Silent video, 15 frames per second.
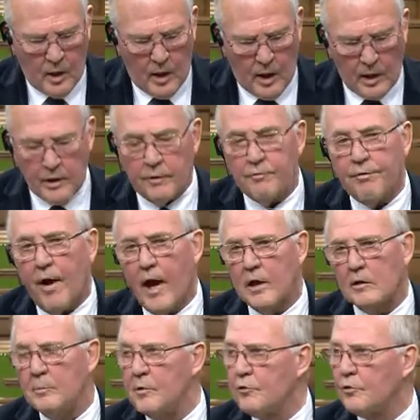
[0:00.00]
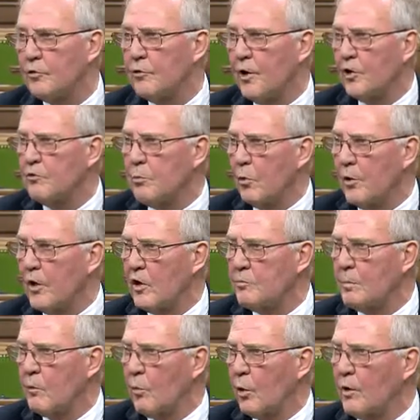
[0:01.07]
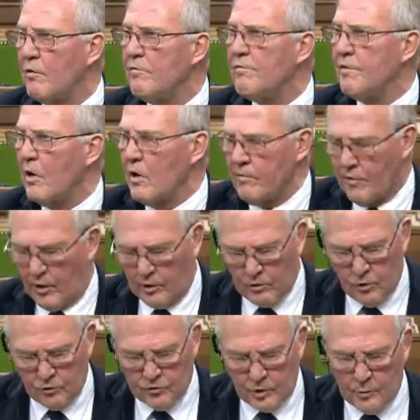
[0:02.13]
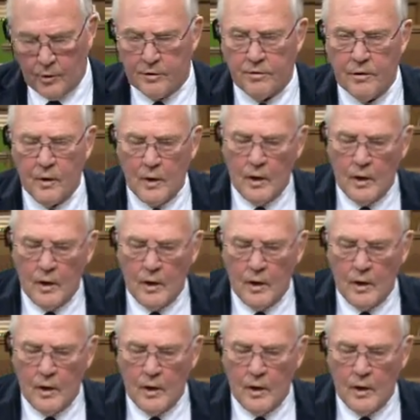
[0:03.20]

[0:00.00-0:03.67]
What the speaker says: And in fact, the Minister of Transport has been working very, very closely with